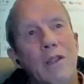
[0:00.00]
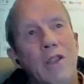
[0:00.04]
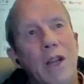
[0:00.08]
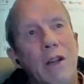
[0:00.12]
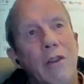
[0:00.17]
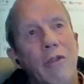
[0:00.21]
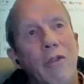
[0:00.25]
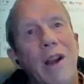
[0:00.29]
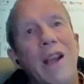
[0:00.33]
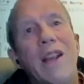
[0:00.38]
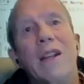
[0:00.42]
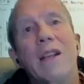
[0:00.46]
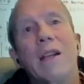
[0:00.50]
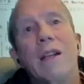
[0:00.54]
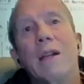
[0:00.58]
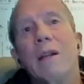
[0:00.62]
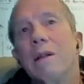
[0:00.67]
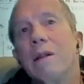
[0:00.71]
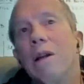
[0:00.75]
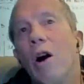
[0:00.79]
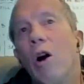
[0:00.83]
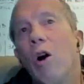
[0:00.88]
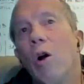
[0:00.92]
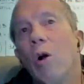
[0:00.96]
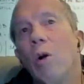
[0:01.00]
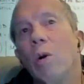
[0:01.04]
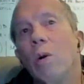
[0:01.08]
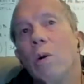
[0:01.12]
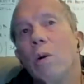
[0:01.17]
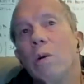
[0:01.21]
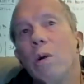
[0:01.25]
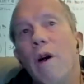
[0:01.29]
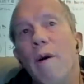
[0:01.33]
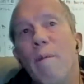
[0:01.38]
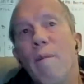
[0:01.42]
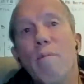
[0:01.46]
generating
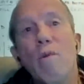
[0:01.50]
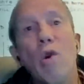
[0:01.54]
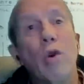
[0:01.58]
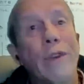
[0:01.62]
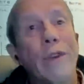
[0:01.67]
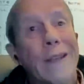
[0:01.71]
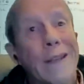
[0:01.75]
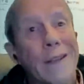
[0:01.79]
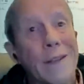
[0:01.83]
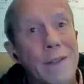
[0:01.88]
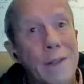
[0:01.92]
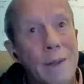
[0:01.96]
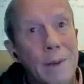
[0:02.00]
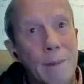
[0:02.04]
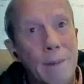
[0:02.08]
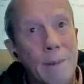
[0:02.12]
whole movies.